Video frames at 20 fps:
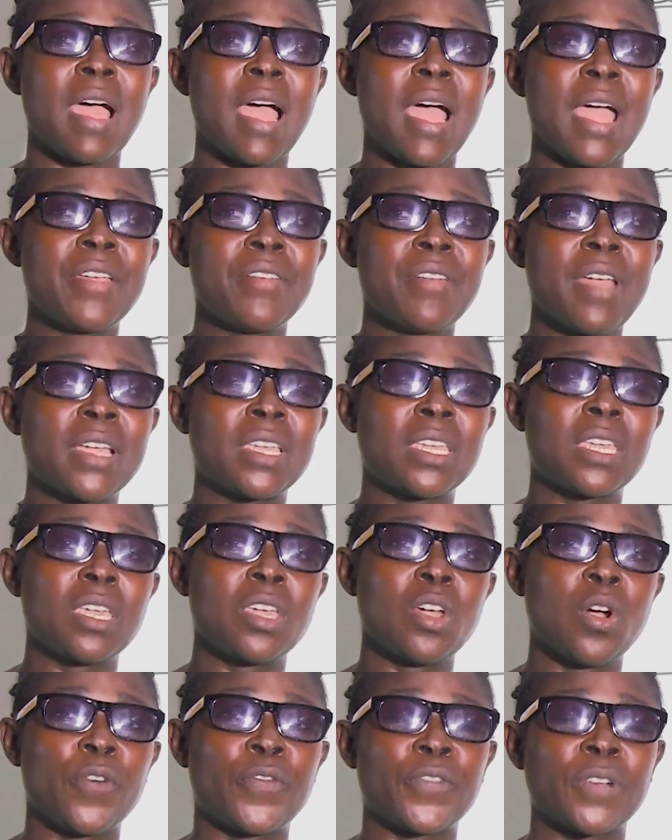
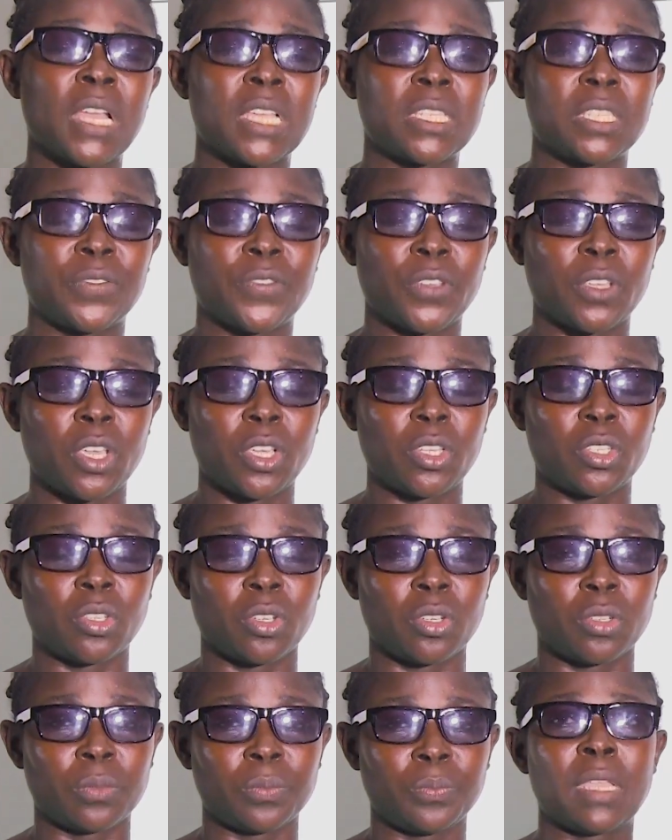hierarchy of
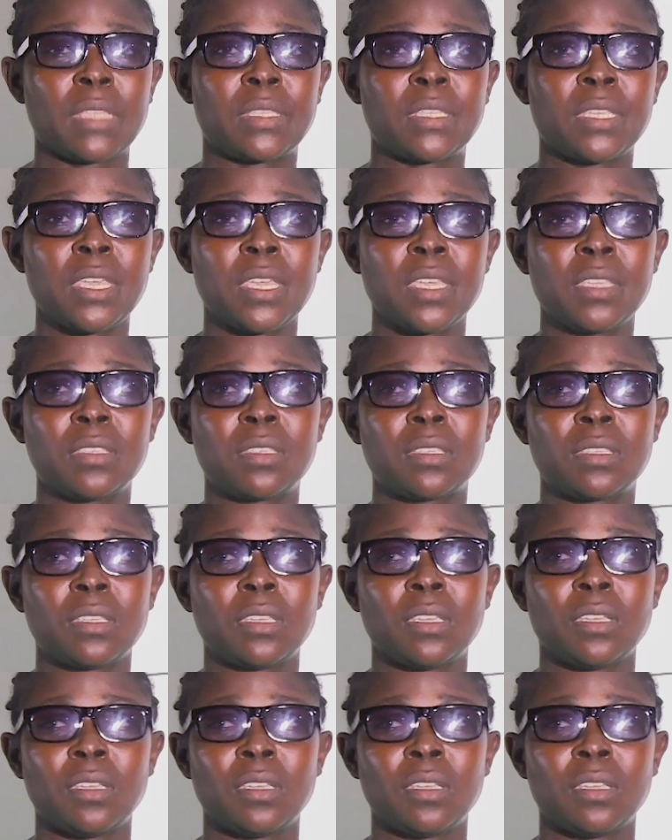classification, that is